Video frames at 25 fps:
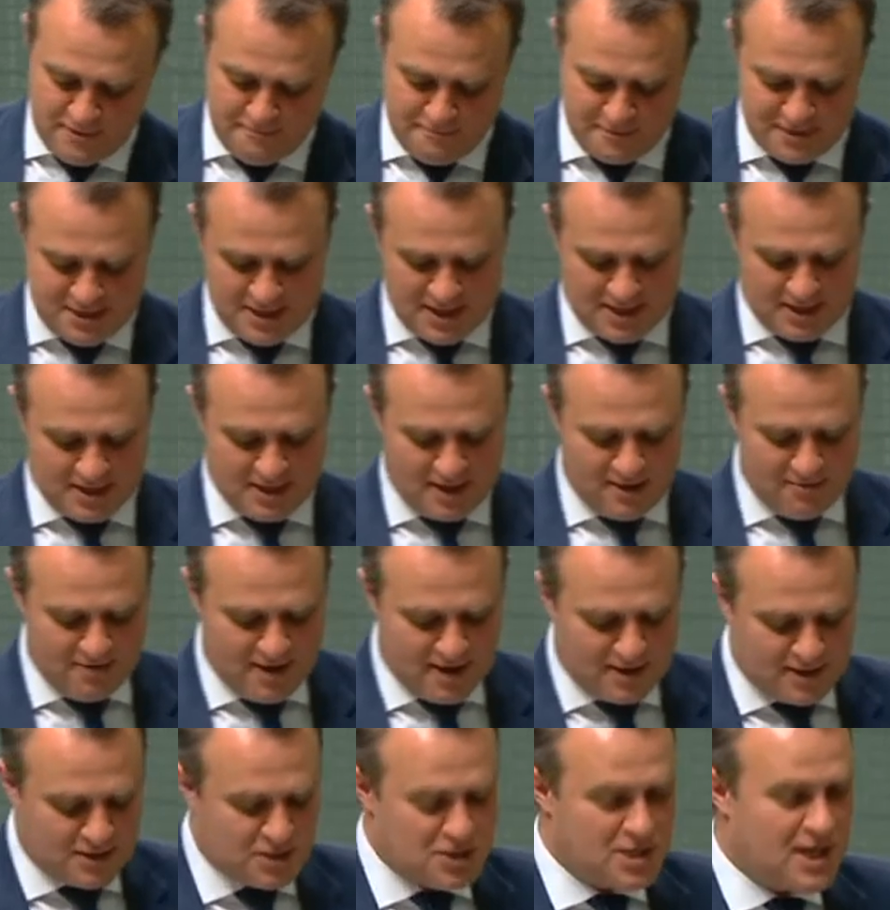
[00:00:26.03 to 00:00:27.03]
particularly
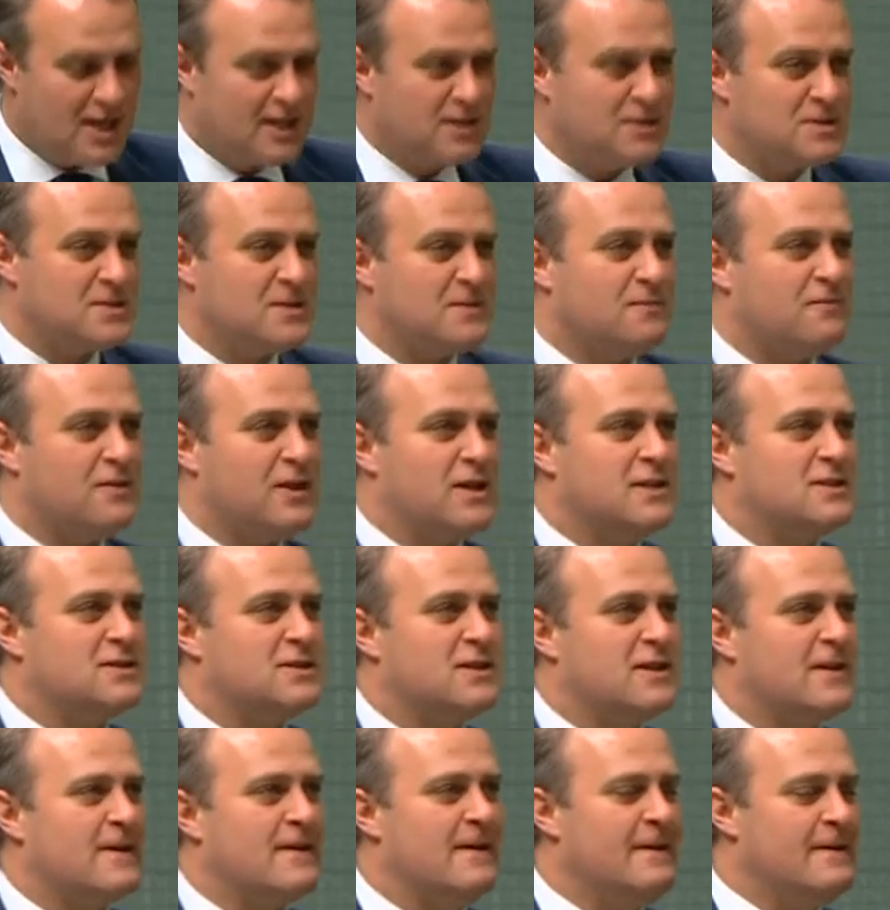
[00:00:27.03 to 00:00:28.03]
around the challenges
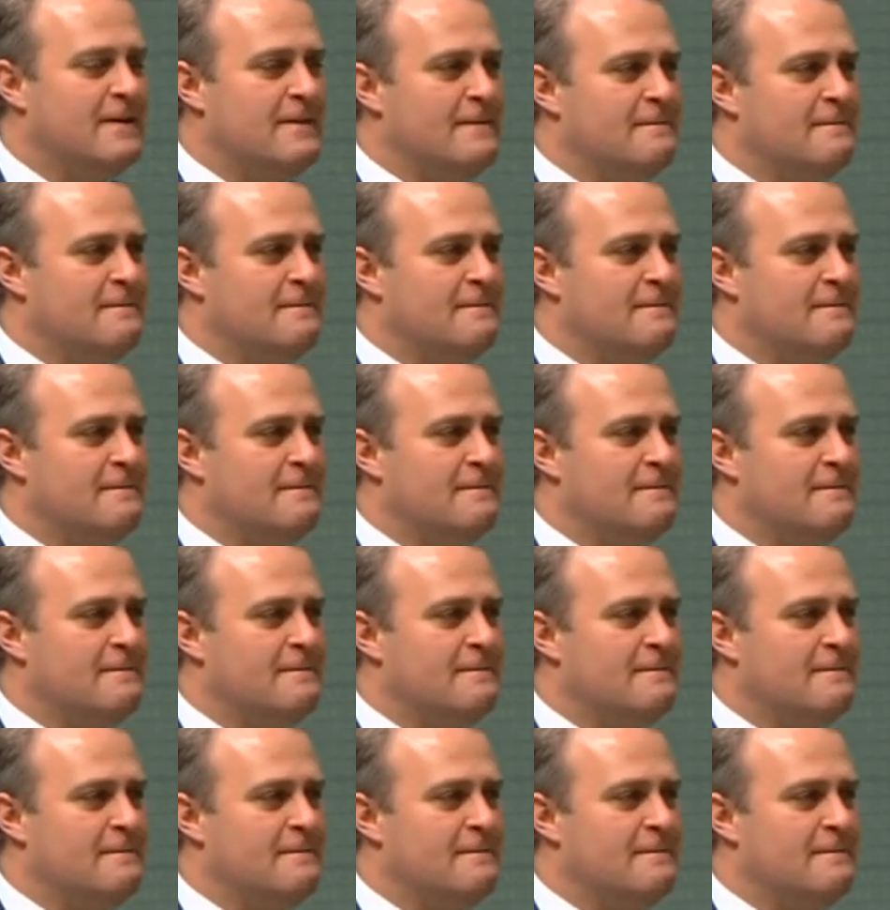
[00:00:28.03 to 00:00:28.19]
facing